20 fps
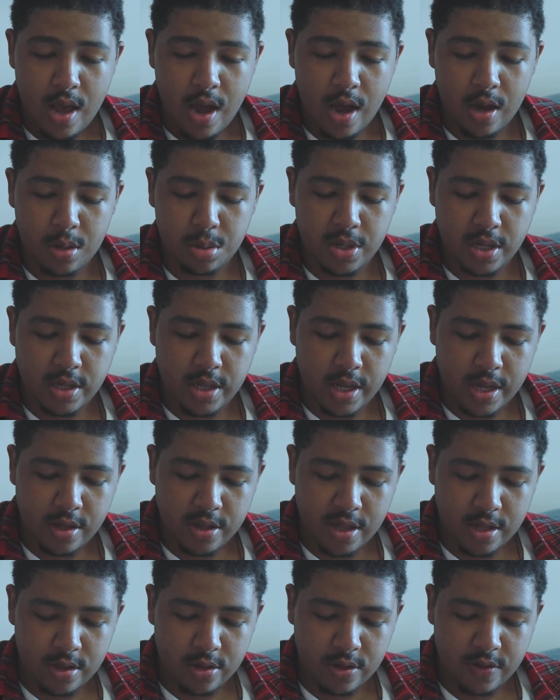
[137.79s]
So I like
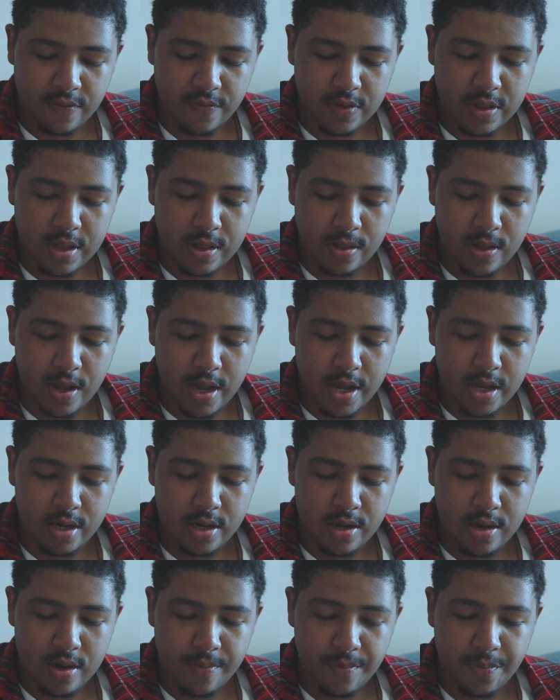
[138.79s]
how that looks for the light.
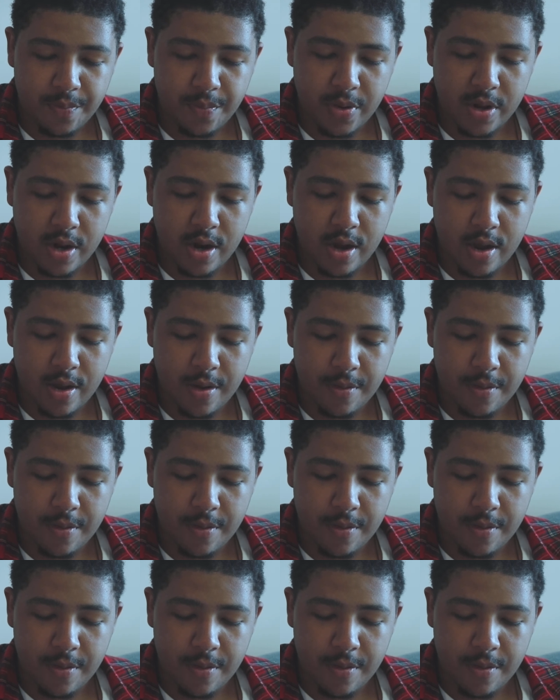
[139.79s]
But